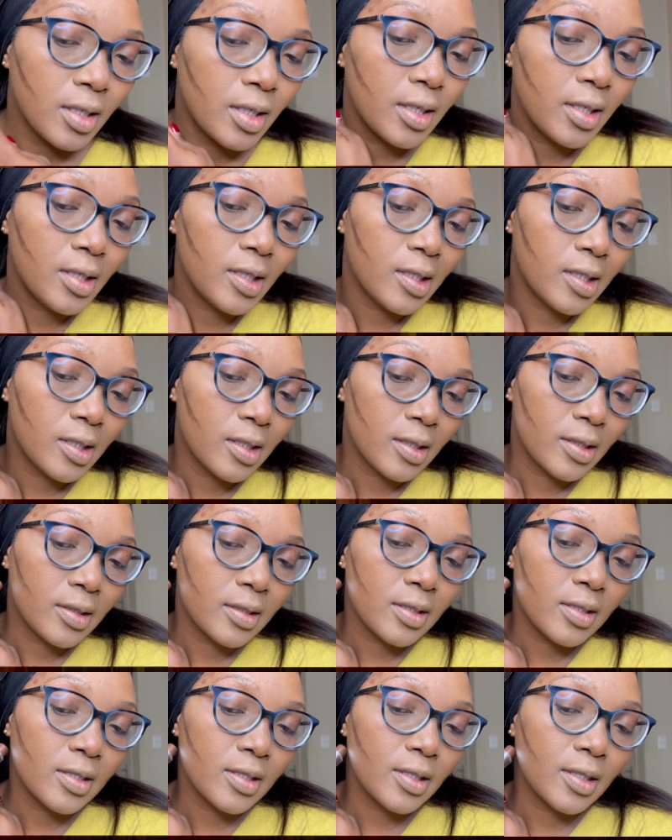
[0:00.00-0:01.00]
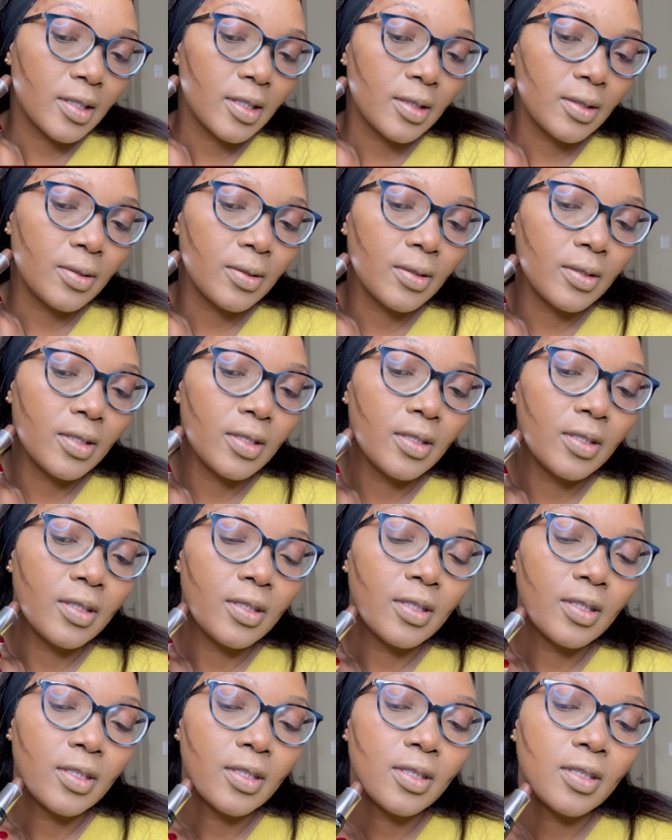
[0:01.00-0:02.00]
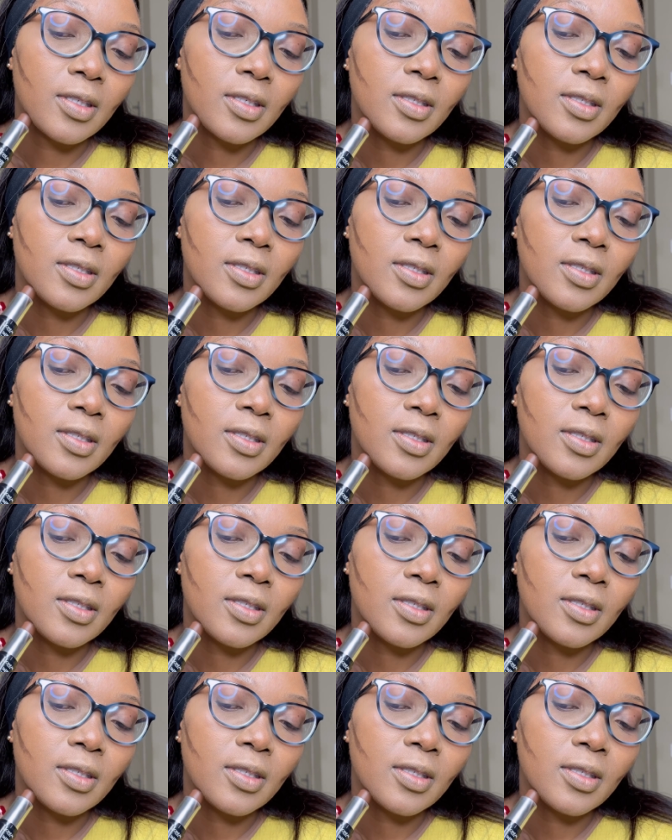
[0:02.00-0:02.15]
and I go in here,